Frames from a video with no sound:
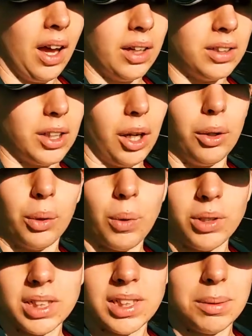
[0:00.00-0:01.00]
So
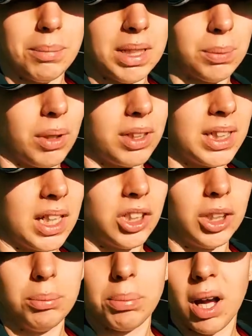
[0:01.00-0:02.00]
Qantas did miss one
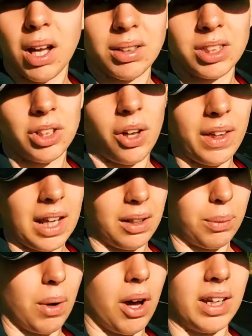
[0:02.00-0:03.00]
session, but it's not the end
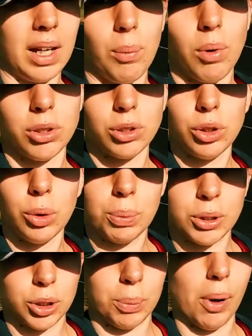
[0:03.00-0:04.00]
of the world, and it was
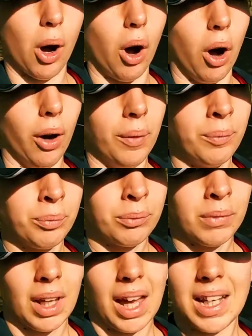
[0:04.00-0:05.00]
super hot
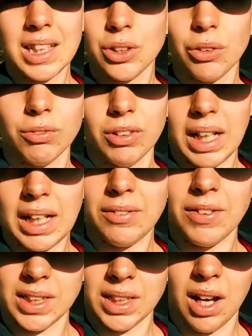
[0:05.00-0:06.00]
and he's not really
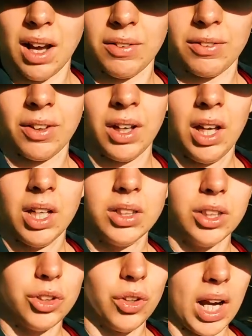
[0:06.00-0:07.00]
fit enough
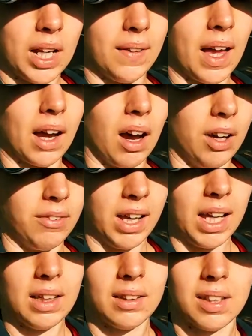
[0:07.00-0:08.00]
to train in that kind of
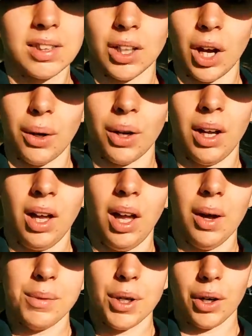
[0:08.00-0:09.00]
heat, so
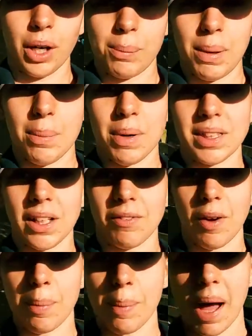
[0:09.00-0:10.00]
not going to beat
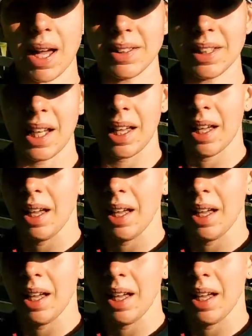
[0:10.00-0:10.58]
myself up about it.